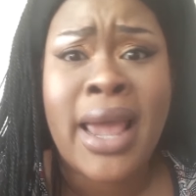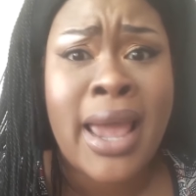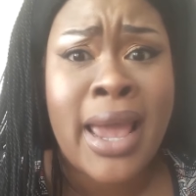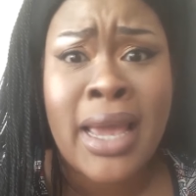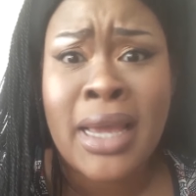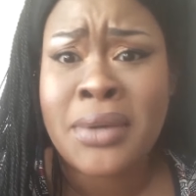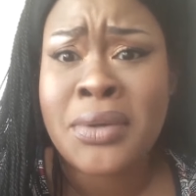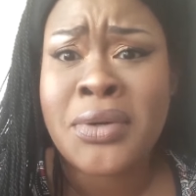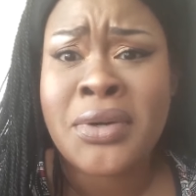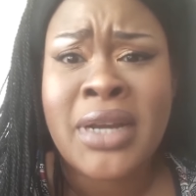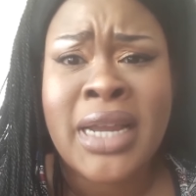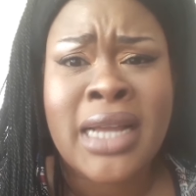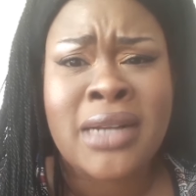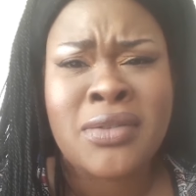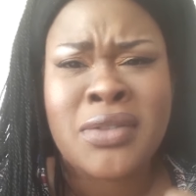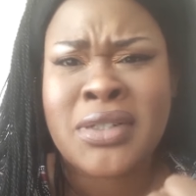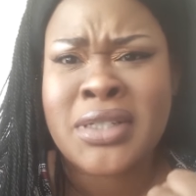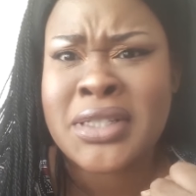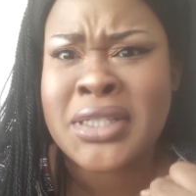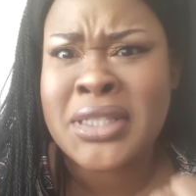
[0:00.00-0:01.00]
angry
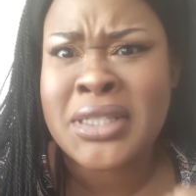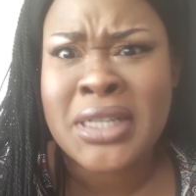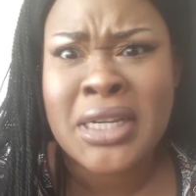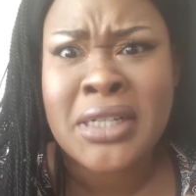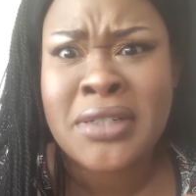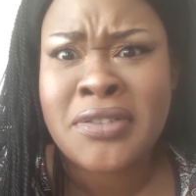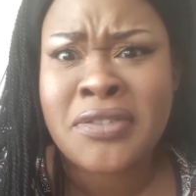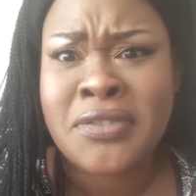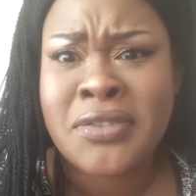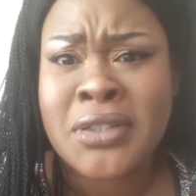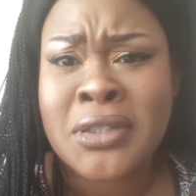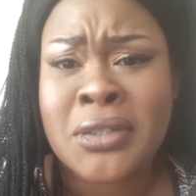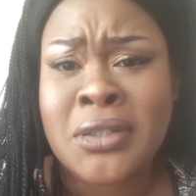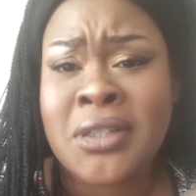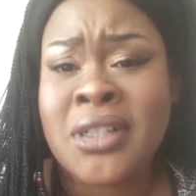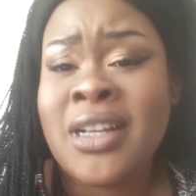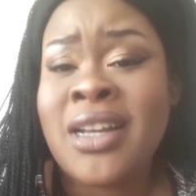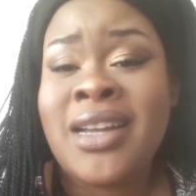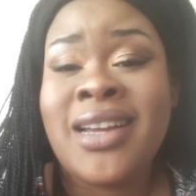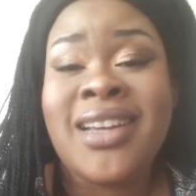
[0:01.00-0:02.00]
and
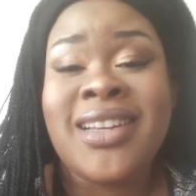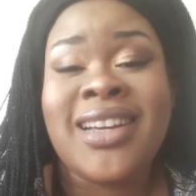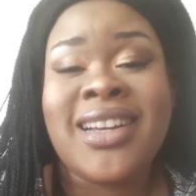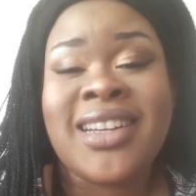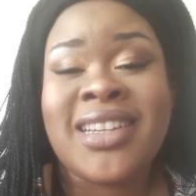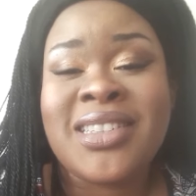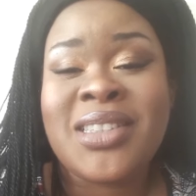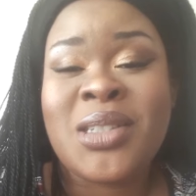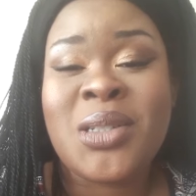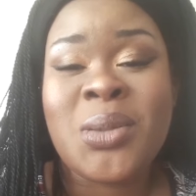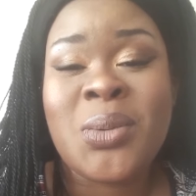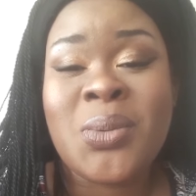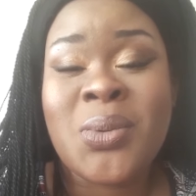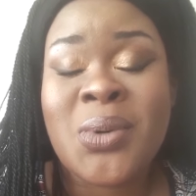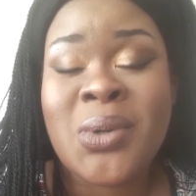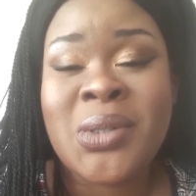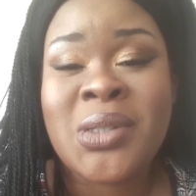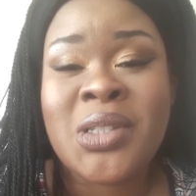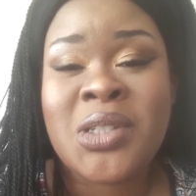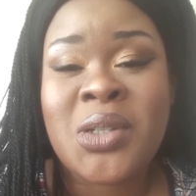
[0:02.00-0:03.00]
resentful uh,
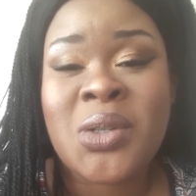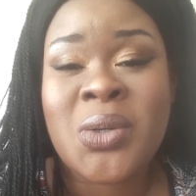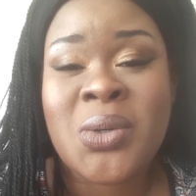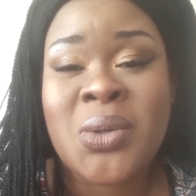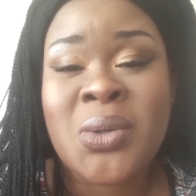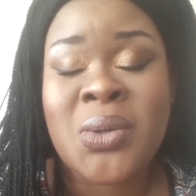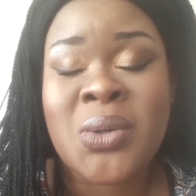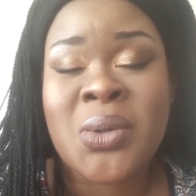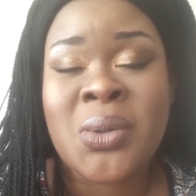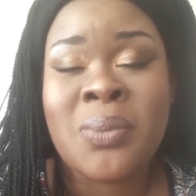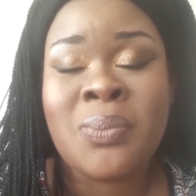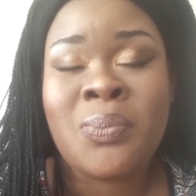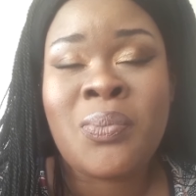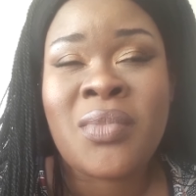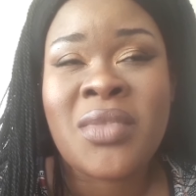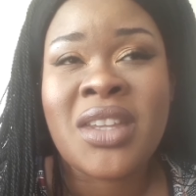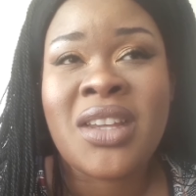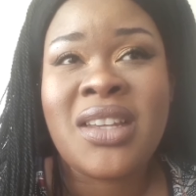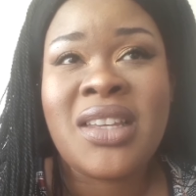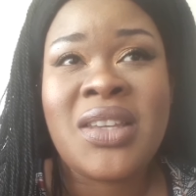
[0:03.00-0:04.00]
towards your
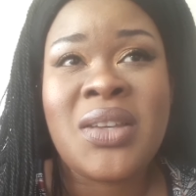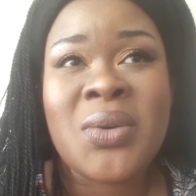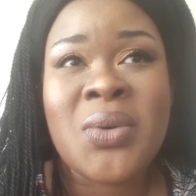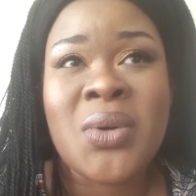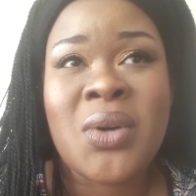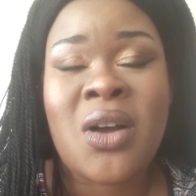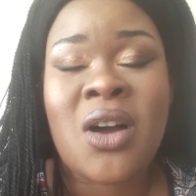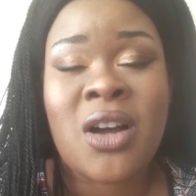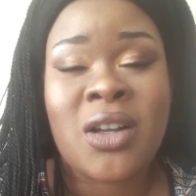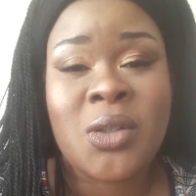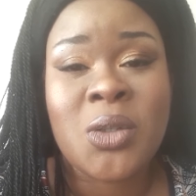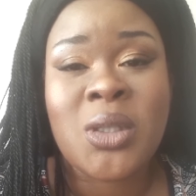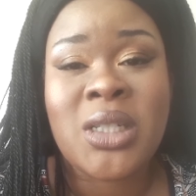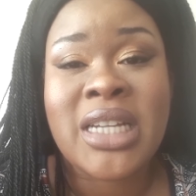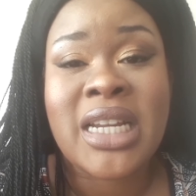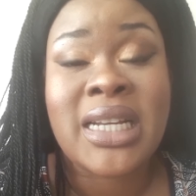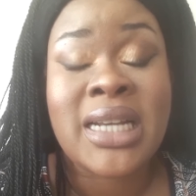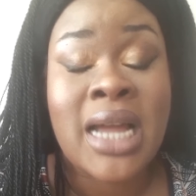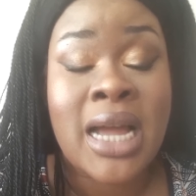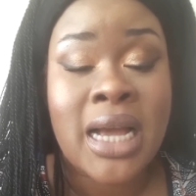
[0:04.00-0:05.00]
your God
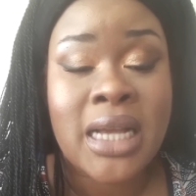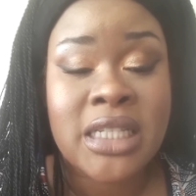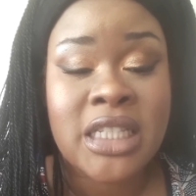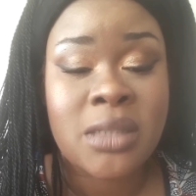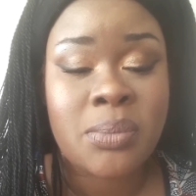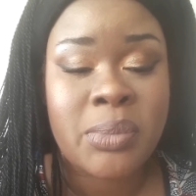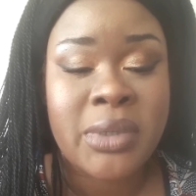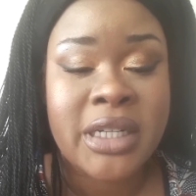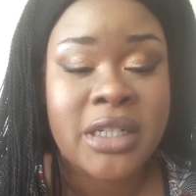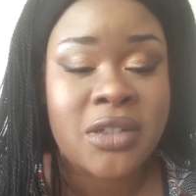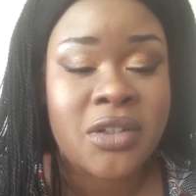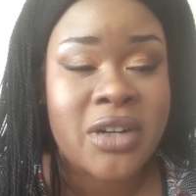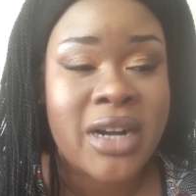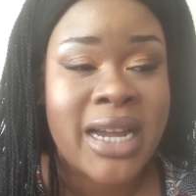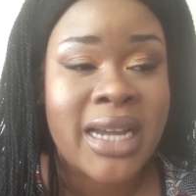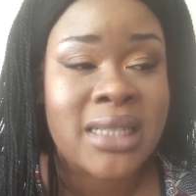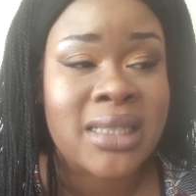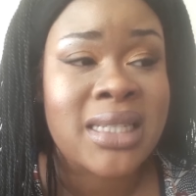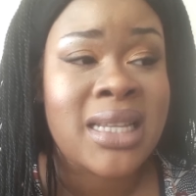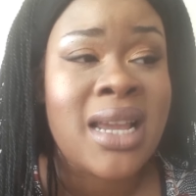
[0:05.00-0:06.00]
ordained husband,
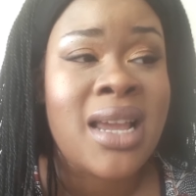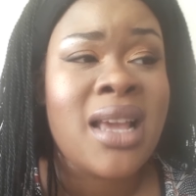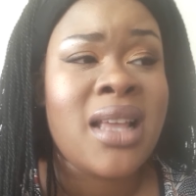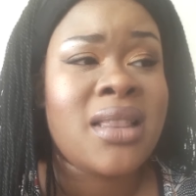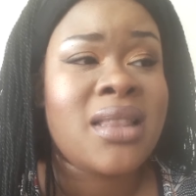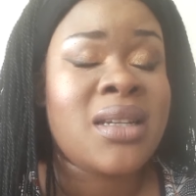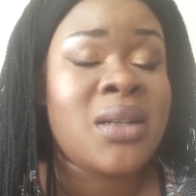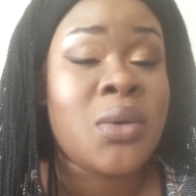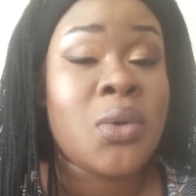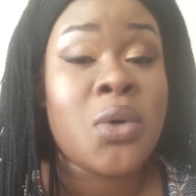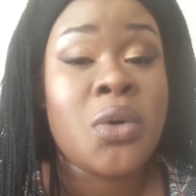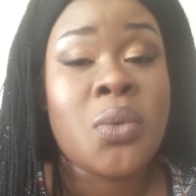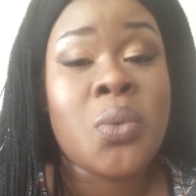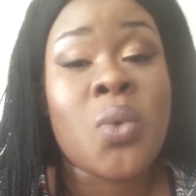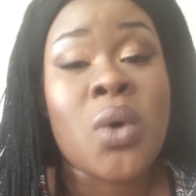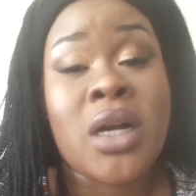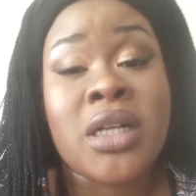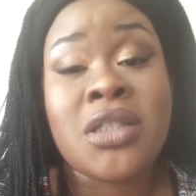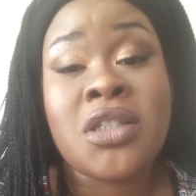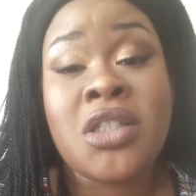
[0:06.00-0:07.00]
right? The Lord
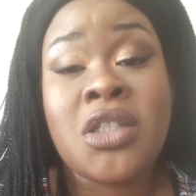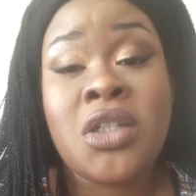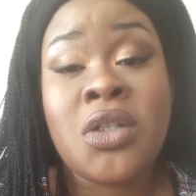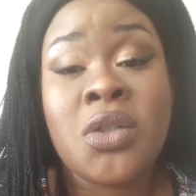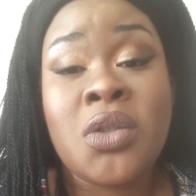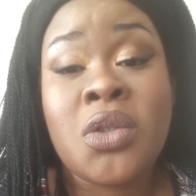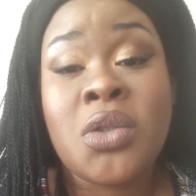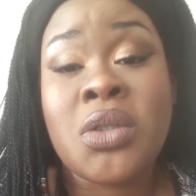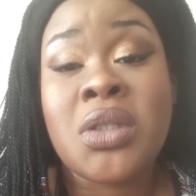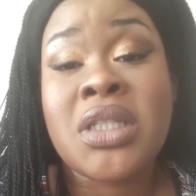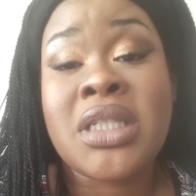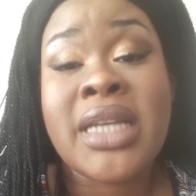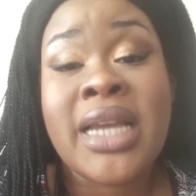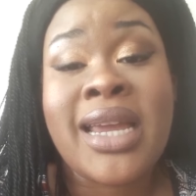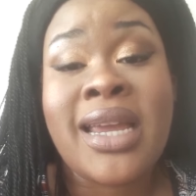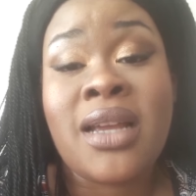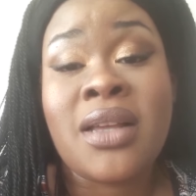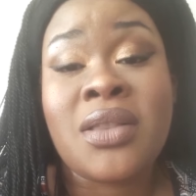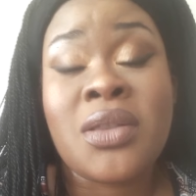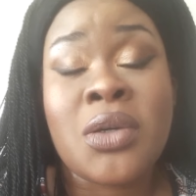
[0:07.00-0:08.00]
wants you to
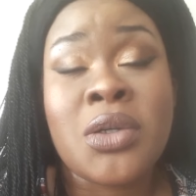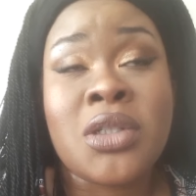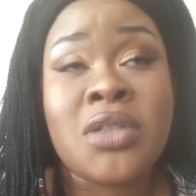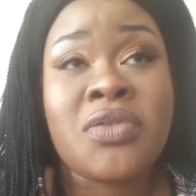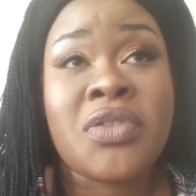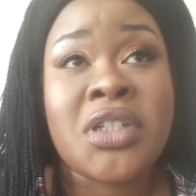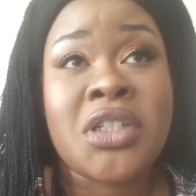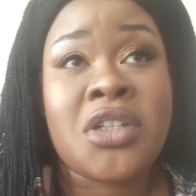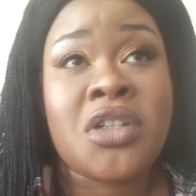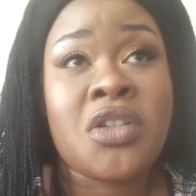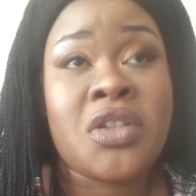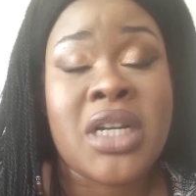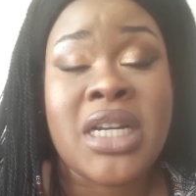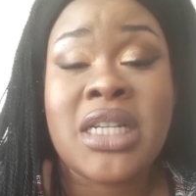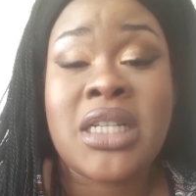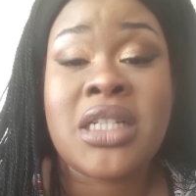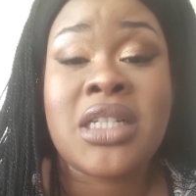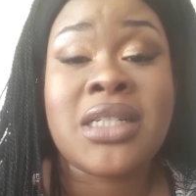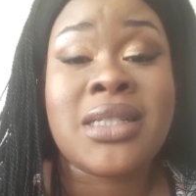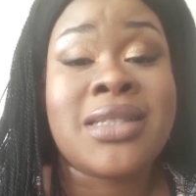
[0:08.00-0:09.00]
take those
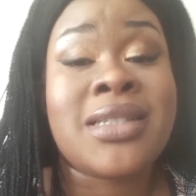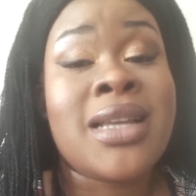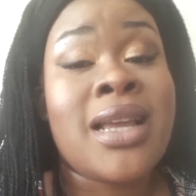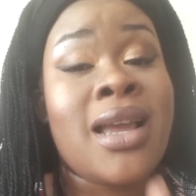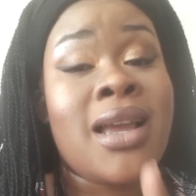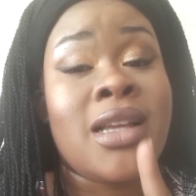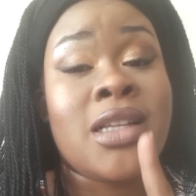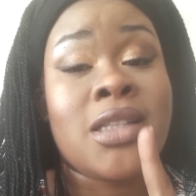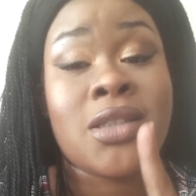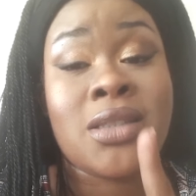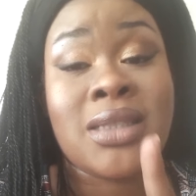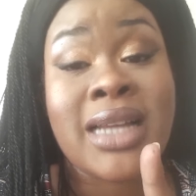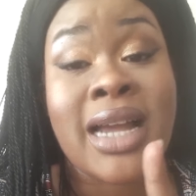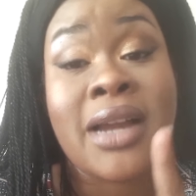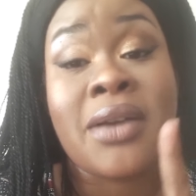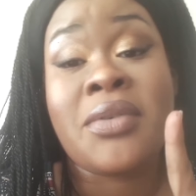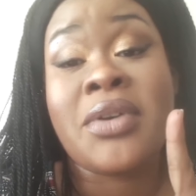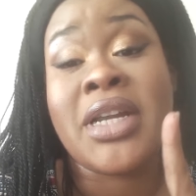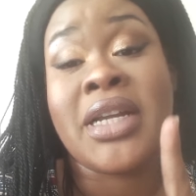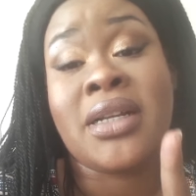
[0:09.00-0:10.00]
frustrations
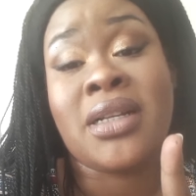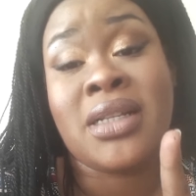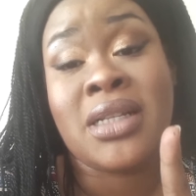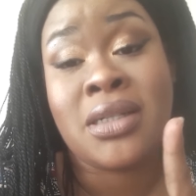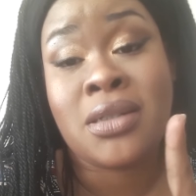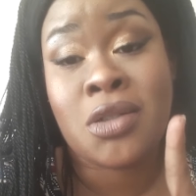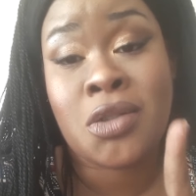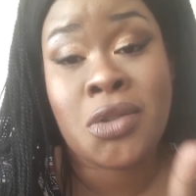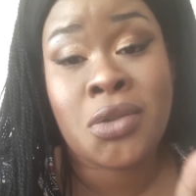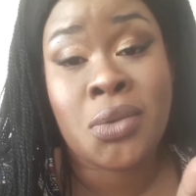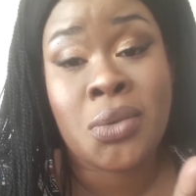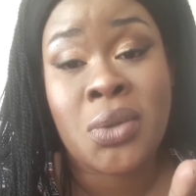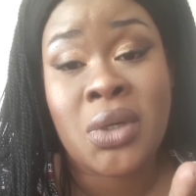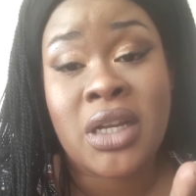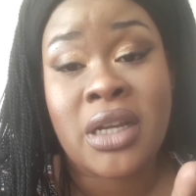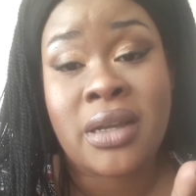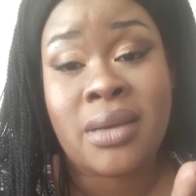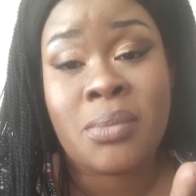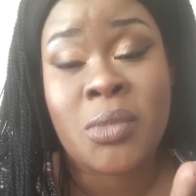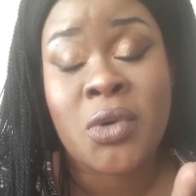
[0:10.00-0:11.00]
directly to
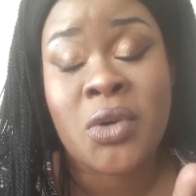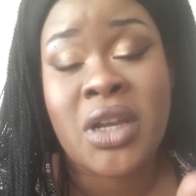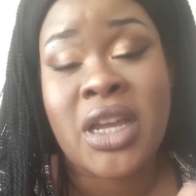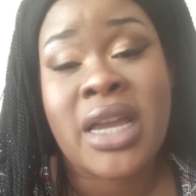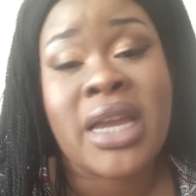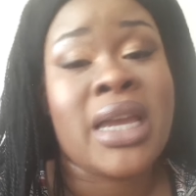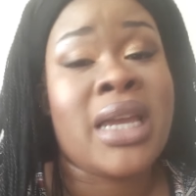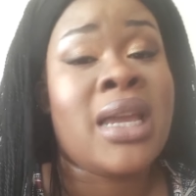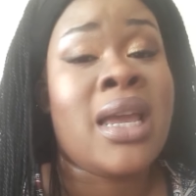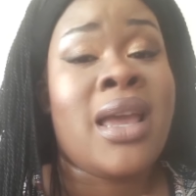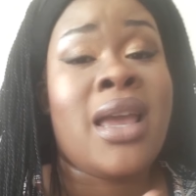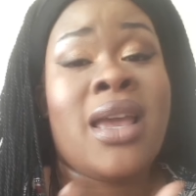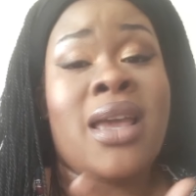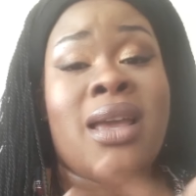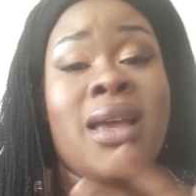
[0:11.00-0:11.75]
Him, okay?